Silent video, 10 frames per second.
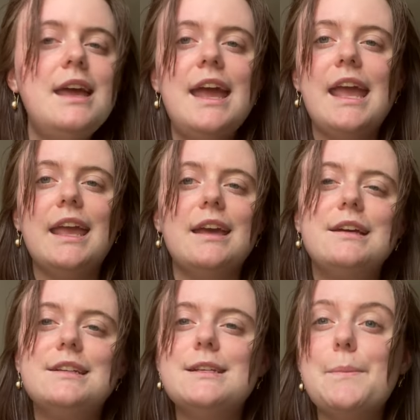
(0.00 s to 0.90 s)

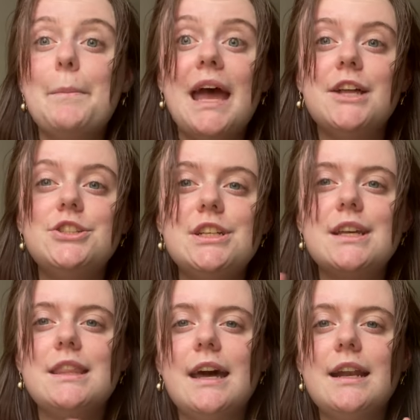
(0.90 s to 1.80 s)
and
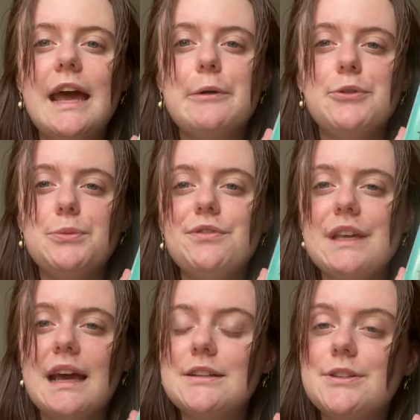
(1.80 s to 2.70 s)
magic that Howl's Moving
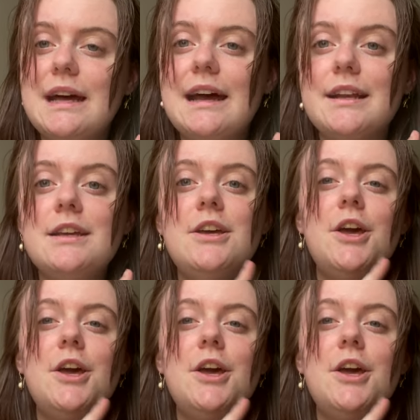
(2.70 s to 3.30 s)
Castle had.